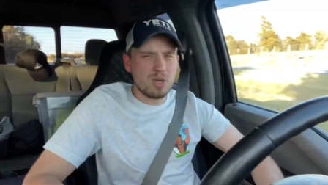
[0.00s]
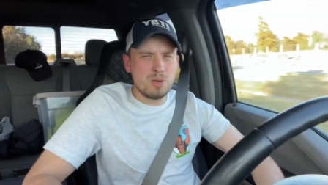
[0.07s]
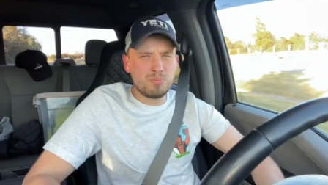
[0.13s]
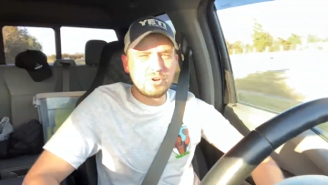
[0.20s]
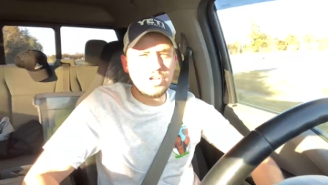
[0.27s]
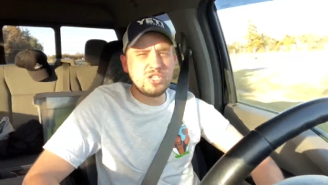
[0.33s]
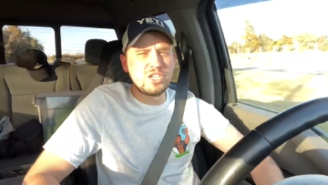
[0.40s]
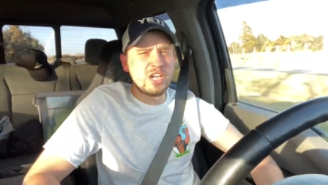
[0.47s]

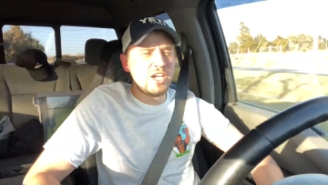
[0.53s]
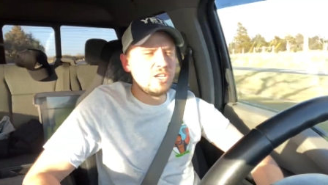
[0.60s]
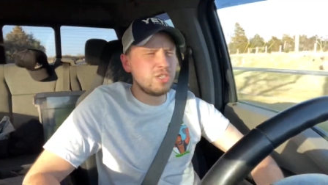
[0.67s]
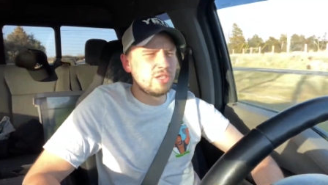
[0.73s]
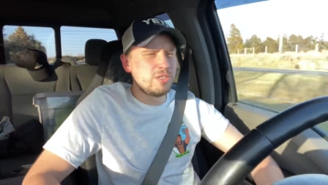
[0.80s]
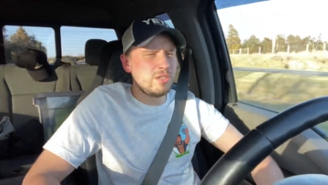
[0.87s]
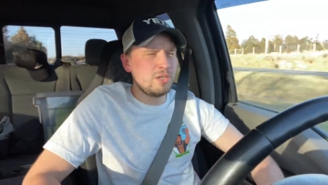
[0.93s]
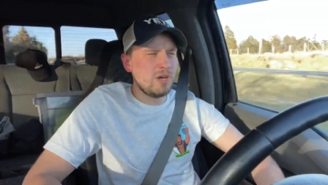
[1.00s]

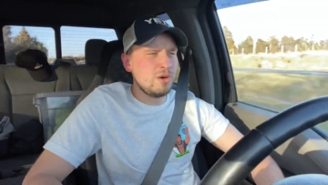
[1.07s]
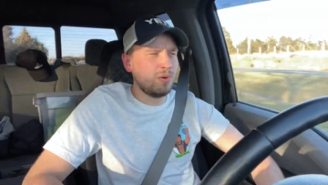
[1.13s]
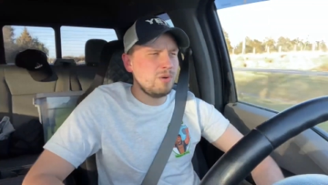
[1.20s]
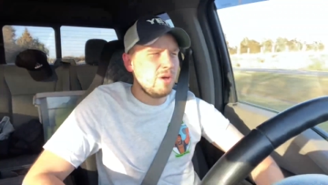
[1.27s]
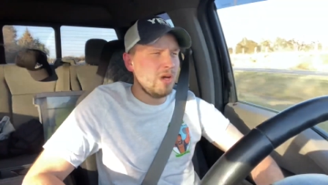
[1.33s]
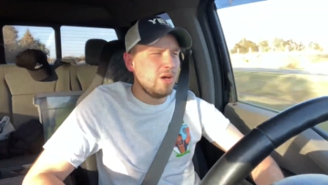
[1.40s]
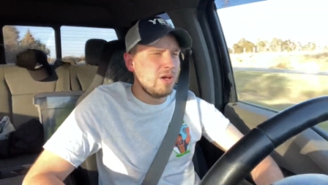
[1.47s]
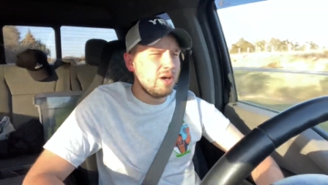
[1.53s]
appreciation, you know.
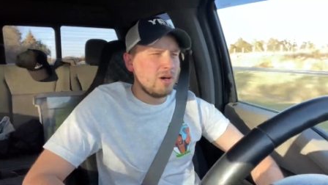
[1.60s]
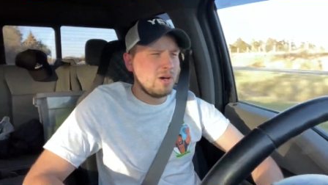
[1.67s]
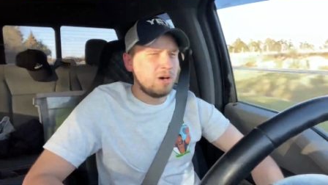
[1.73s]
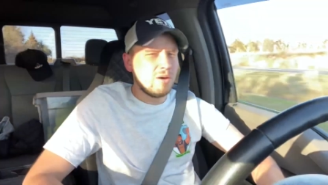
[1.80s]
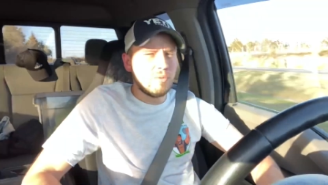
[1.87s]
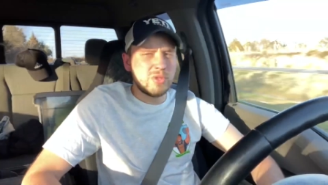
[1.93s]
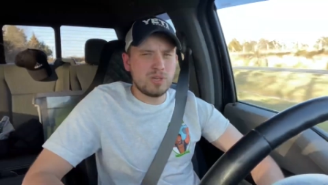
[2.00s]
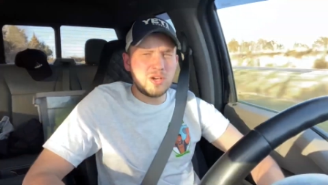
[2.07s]

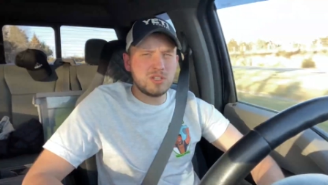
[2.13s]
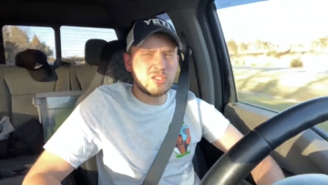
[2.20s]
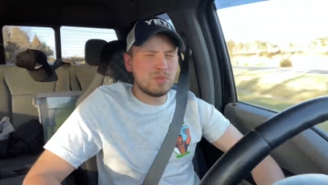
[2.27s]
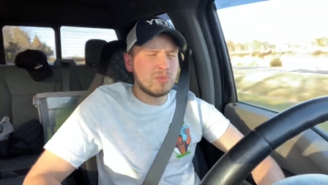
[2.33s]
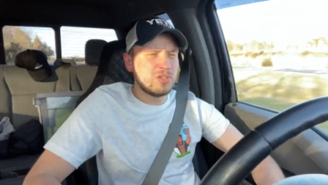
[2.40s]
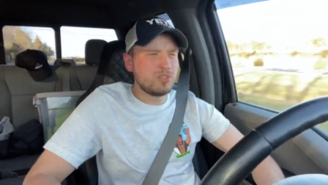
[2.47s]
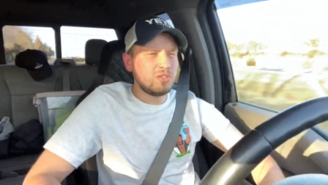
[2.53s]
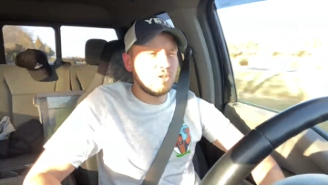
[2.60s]
Uh, with
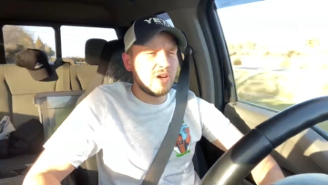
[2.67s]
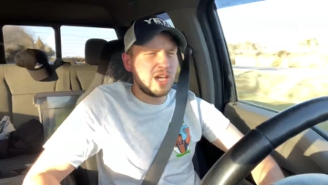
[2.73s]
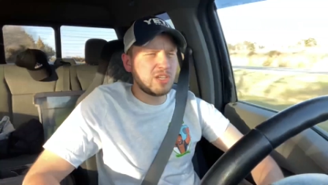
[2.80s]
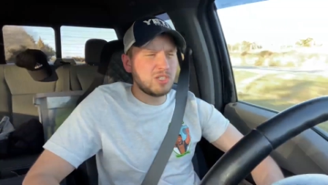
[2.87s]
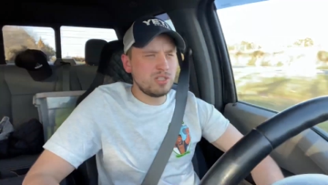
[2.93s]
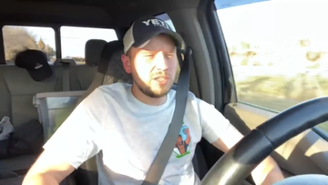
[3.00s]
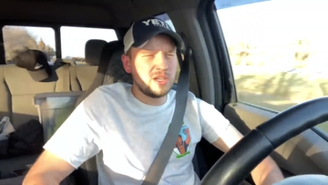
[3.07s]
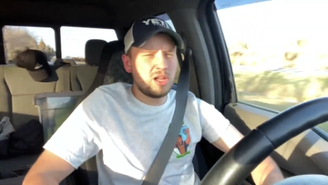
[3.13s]
customers, you're
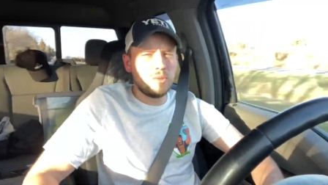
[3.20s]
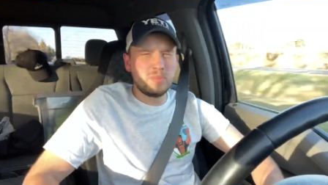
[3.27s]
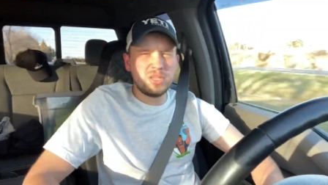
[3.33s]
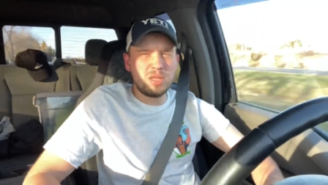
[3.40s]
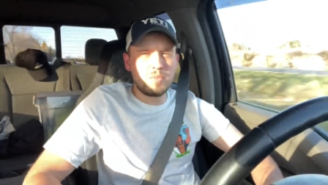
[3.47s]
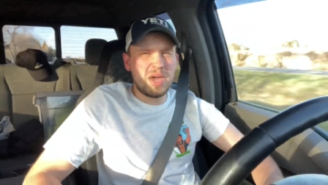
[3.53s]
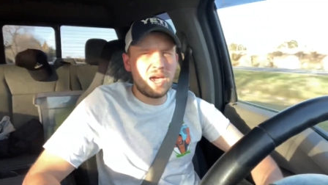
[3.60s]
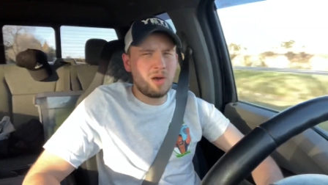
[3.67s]
actually helping
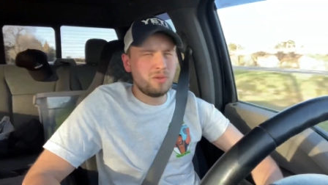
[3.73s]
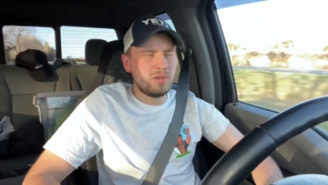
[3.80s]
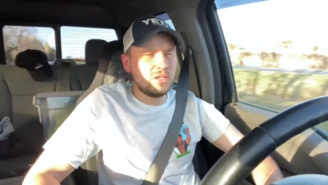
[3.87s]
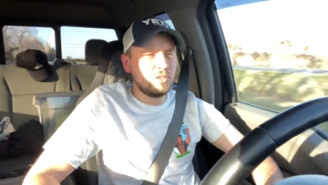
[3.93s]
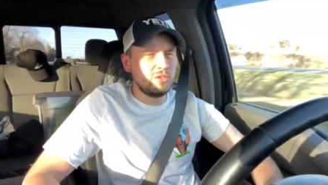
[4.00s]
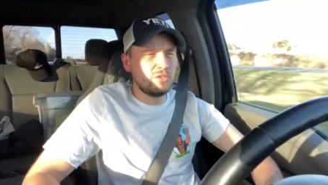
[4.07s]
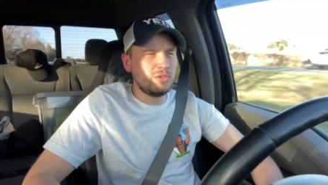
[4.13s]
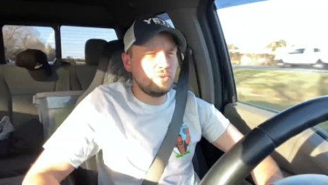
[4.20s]
them out
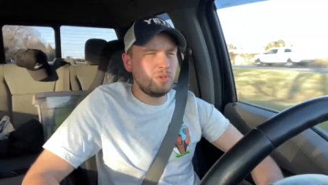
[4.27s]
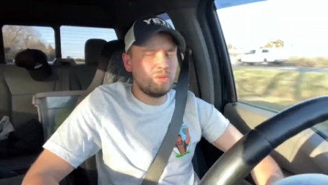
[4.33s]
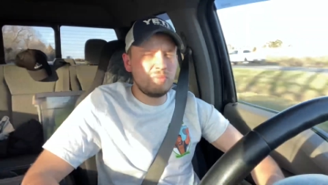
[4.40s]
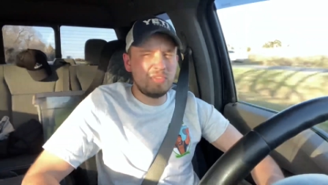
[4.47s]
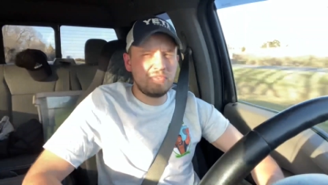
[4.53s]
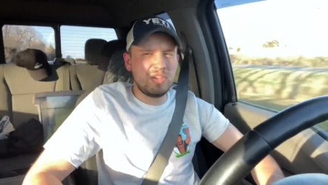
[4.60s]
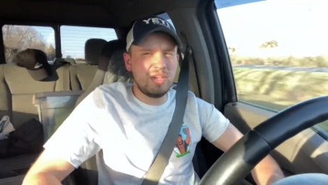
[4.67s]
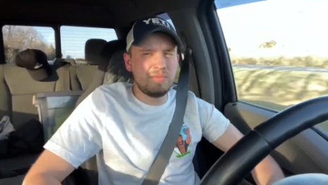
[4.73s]
and you're doing them
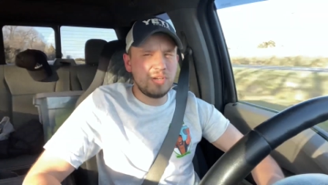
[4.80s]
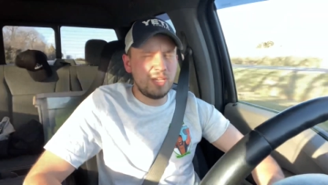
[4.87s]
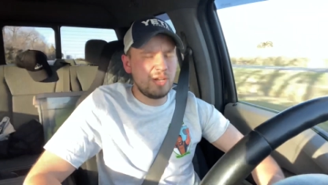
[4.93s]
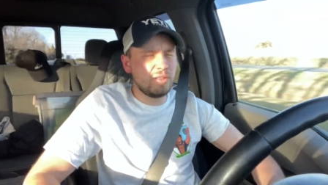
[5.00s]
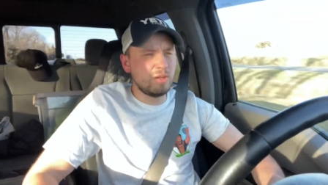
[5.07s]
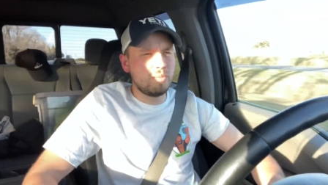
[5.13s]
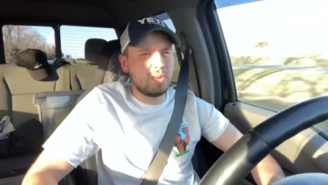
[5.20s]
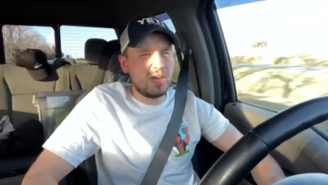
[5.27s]
a favor. Yeah,
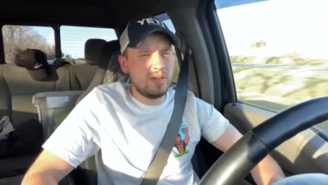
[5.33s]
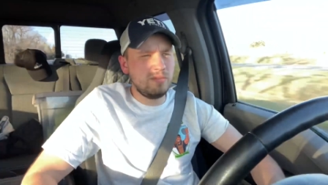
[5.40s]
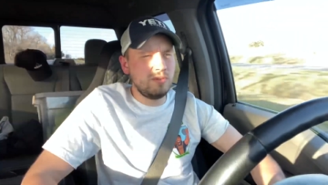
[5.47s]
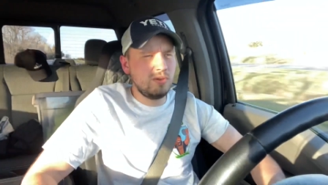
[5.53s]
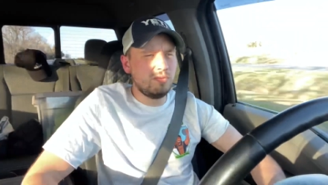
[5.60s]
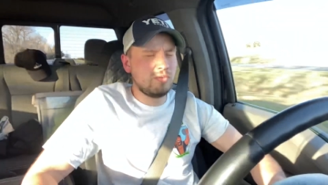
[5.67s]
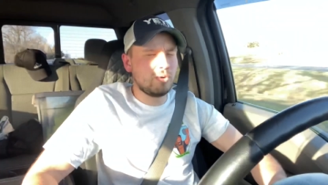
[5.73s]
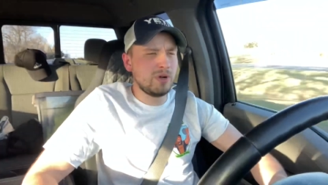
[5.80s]
they're paying
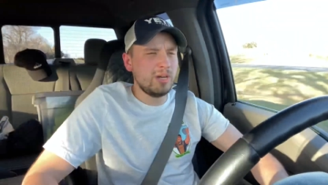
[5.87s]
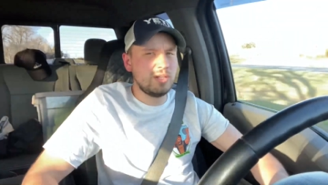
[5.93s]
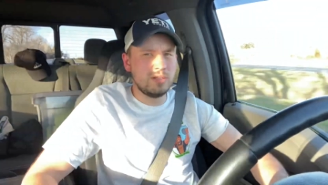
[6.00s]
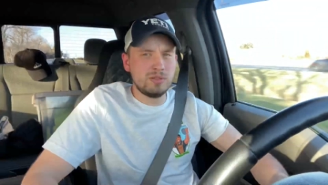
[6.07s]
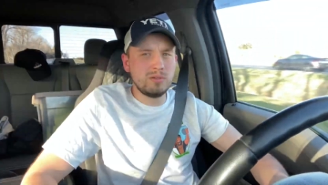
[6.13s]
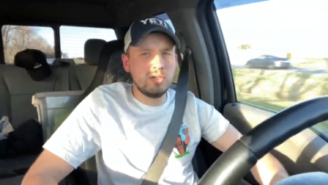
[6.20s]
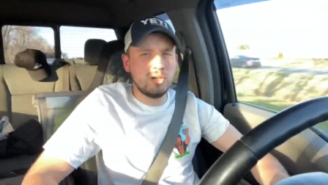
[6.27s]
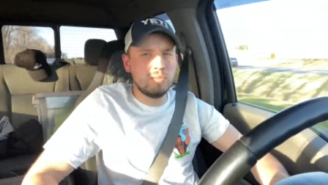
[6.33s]
you for it
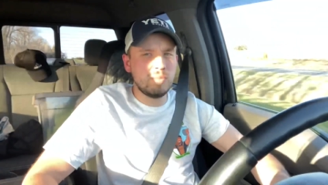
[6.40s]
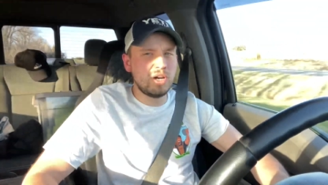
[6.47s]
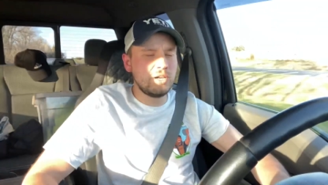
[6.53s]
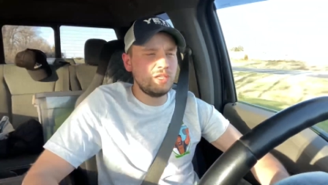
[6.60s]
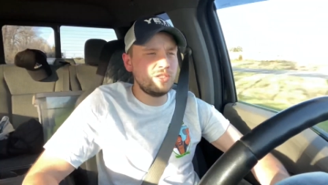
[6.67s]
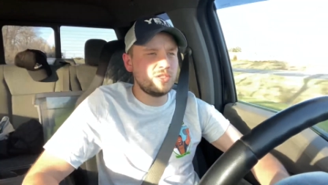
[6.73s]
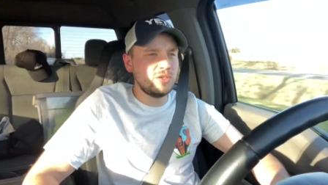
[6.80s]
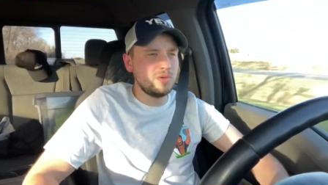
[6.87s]
and good
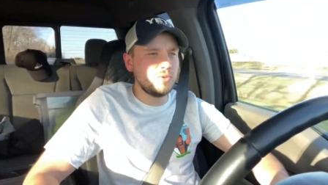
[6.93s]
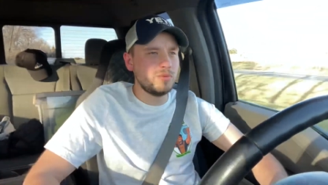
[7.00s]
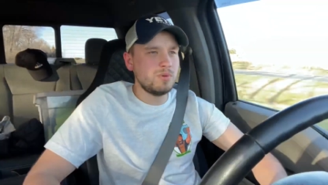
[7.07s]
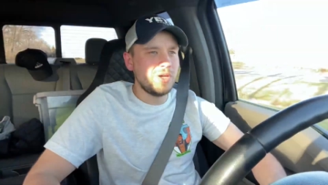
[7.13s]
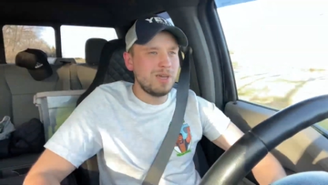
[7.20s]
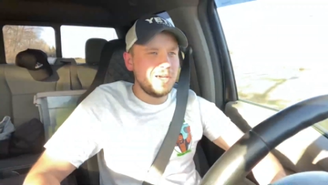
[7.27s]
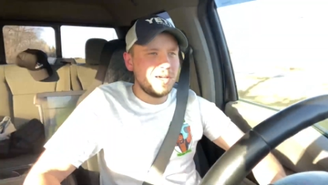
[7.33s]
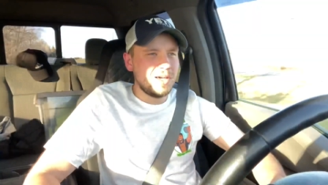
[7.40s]
money too.
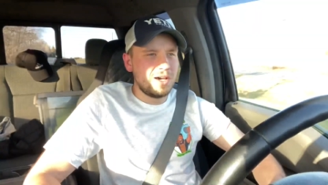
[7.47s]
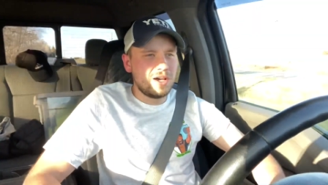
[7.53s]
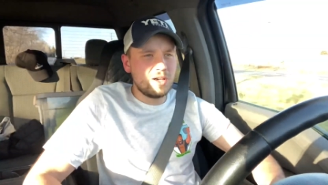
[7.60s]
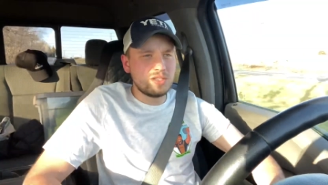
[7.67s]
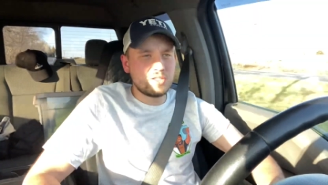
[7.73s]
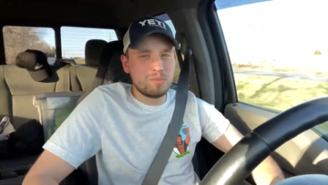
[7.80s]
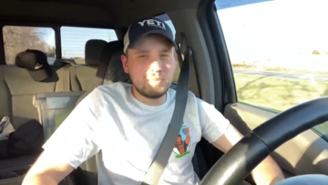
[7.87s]
Uh, some